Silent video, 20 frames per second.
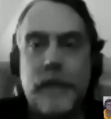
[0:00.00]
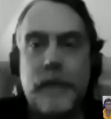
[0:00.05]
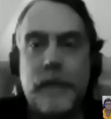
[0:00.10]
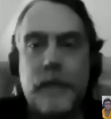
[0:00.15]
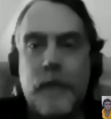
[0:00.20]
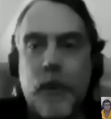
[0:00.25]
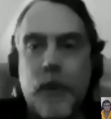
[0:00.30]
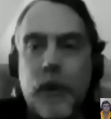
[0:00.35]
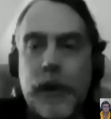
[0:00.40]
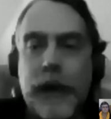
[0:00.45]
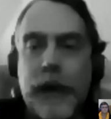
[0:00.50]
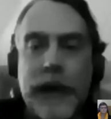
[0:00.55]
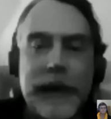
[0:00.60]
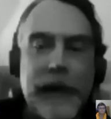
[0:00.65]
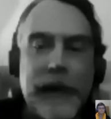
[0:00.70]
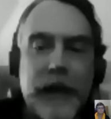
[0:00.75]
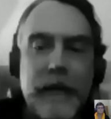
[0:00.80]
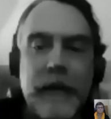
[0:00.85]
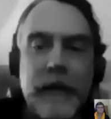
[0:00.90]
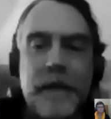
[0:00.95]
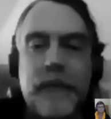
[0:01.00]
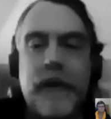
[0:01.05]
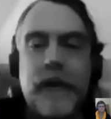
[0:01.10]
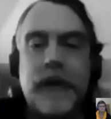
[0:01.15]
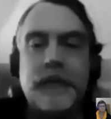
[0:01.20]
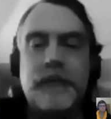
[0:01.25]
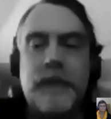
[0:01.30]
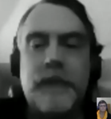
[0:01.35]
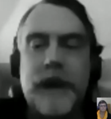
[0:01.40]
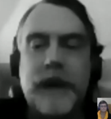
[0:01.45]
more likely to be
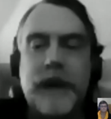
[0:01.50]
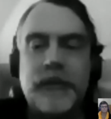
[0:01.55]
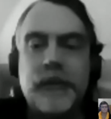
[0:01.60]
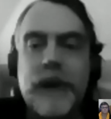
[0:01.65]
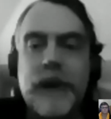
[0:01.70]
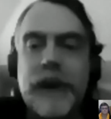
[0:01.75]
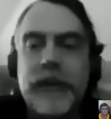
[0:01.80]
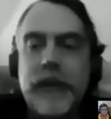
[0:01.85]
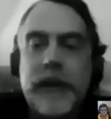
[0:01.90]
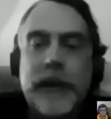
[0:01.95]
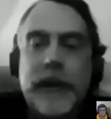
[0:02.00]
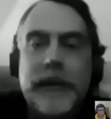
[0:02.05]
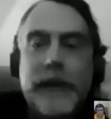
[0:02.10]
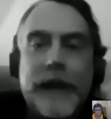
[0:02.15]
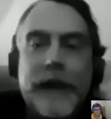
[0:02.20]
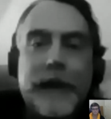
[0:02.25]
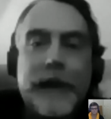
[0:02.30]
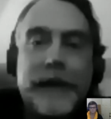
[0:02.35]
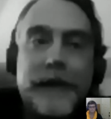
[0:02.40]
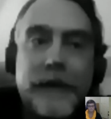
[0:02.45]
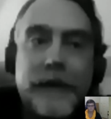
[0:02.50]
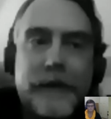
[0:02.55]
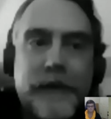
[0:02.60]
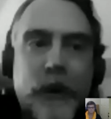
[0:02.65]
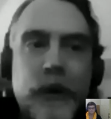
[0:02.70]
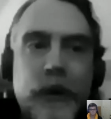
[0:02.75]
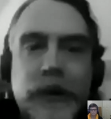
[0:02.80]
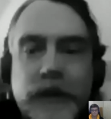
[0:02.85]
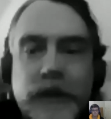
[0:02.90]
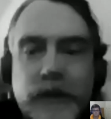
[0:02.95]
prospects rather and, and to
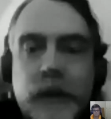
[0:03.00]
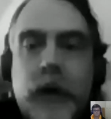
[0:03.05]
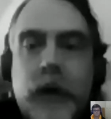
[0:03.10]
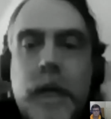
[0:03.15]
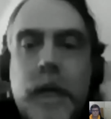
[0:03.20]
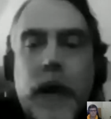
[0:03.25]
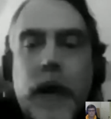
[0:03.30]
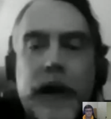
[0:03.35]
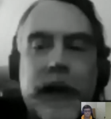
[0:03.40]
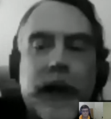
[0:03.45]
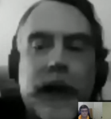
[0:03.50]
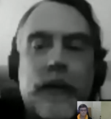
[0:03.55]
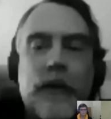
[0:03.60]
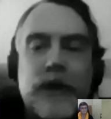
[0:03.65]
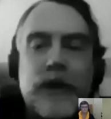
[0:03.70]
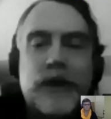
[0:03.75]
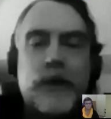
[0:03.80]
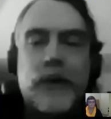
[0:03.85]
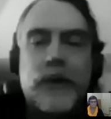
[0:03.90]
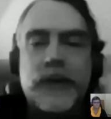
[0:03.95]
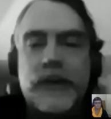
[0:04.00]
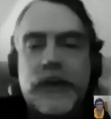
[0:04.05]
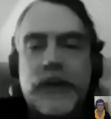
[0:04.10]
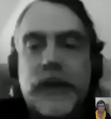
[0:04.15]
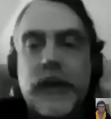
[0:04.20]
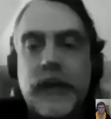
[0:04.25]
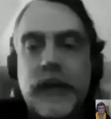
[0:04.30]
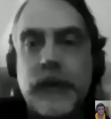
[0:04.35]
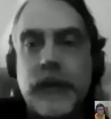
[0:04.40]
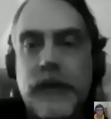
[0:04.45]
focus more marketing resources
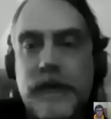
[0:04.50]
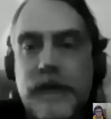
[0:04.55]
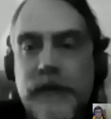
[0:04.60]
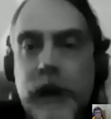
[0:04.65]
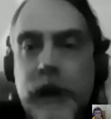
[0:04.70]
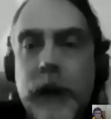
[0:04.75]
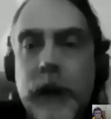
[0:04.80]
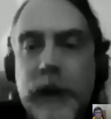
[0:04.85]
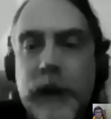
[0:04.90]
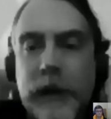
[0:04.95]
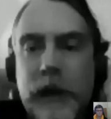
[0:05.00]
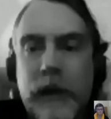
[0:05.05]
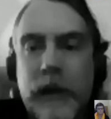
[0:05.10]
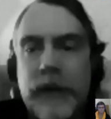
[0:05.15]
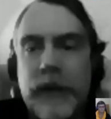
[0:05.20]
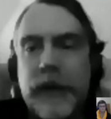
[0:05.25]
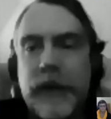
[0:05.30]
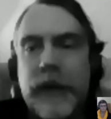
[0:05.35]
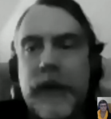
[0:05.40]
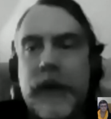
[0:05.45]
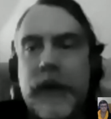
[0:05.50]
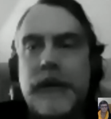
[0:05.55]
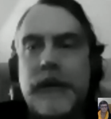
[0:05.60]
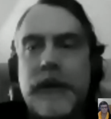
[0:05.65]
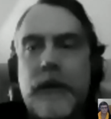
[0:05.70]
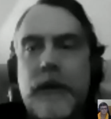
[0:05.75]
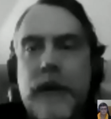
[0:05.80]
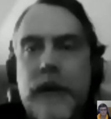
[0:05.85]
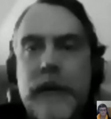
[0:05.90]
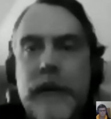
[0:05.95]
on those that are following along with the
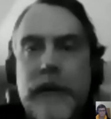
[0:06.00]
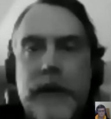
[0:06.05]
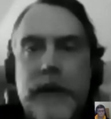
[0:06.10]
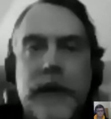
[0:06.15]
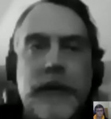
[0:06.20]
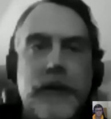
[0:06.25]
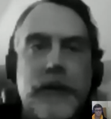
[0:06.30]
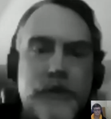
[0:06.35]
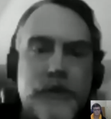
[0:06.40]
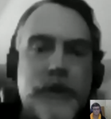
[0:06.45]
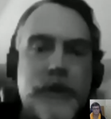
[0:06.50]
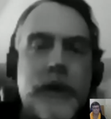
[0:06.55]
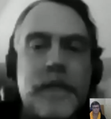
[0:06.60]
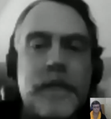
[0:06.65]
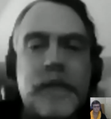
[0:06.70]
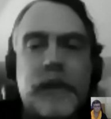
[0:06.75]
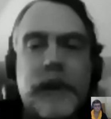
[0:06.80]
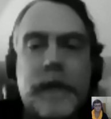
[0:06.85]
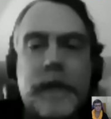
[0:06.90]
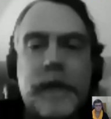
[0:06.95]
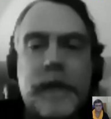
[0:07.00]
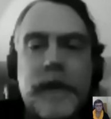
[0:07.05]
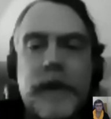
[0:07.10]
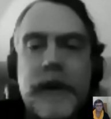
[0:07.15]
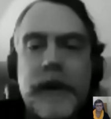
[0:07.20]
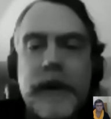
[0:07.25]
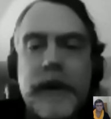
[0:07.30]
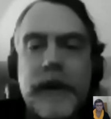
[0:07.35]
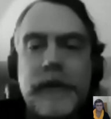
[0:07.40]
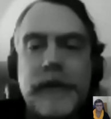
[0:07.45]
content rather than to just try and build up an
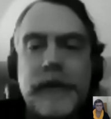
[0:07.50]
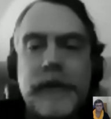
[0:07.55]
audience.